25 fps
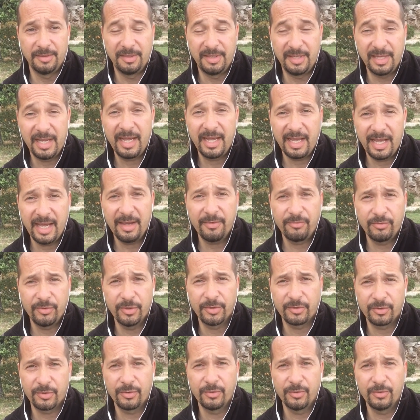they have
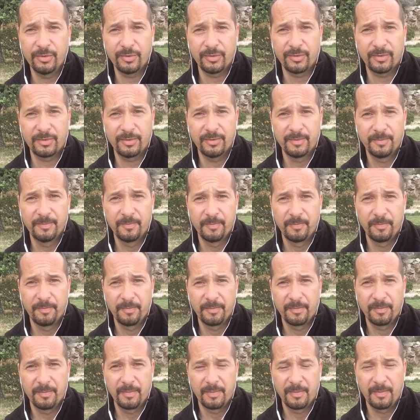the truth
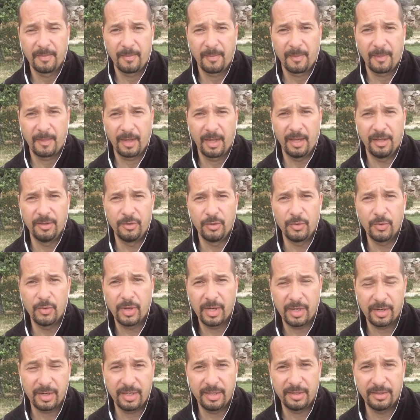and
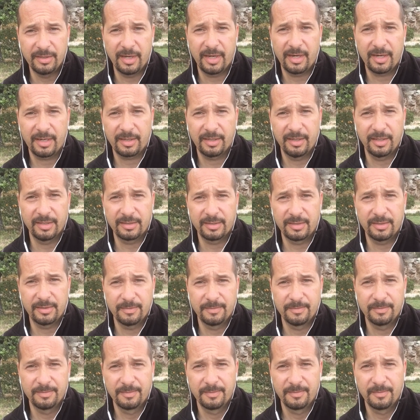you are in
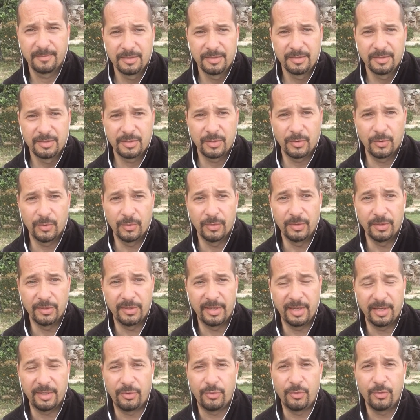darkness. So
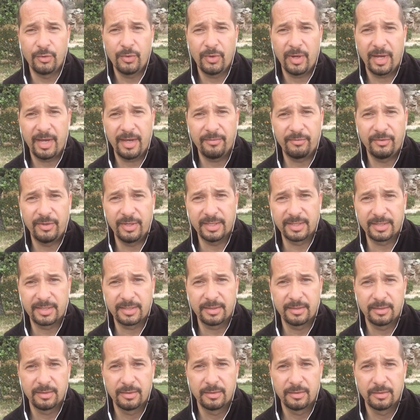they do have
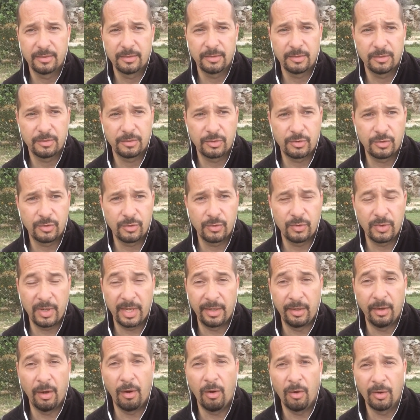this true
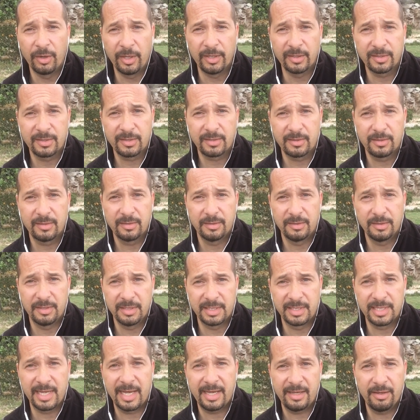and honest
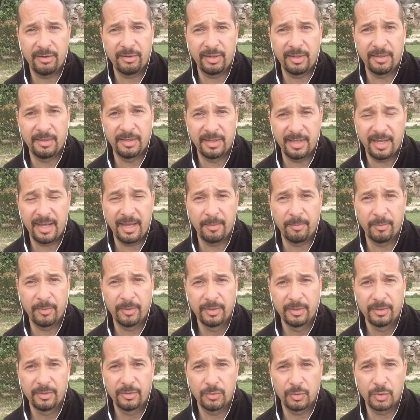desire in
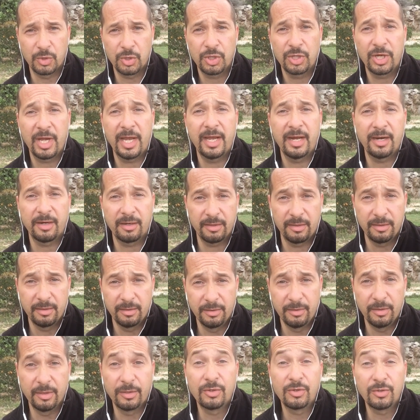them to share
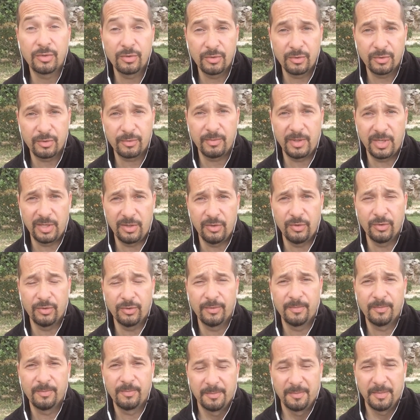the truth with
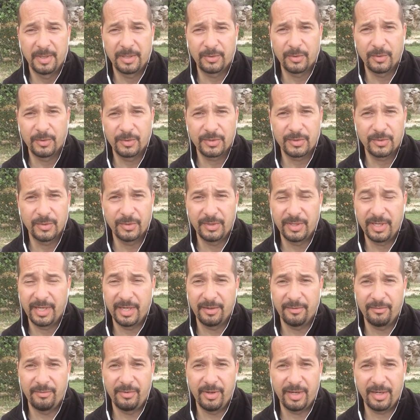you, but also
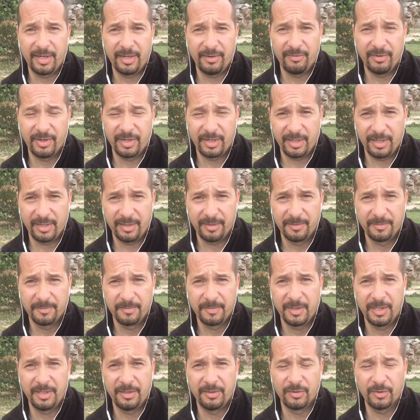they are very, very
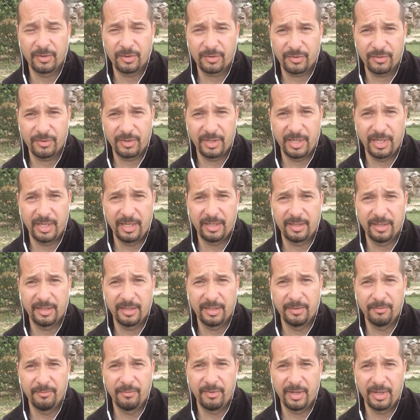
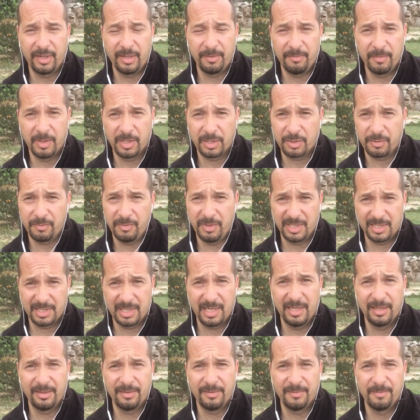indoctrinated and very much
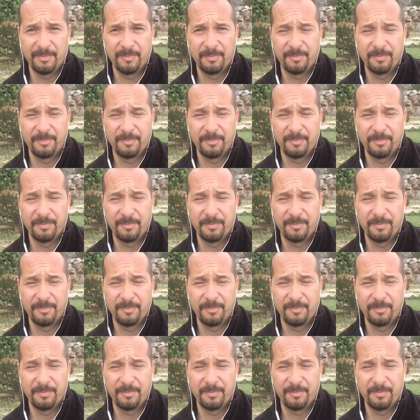misled.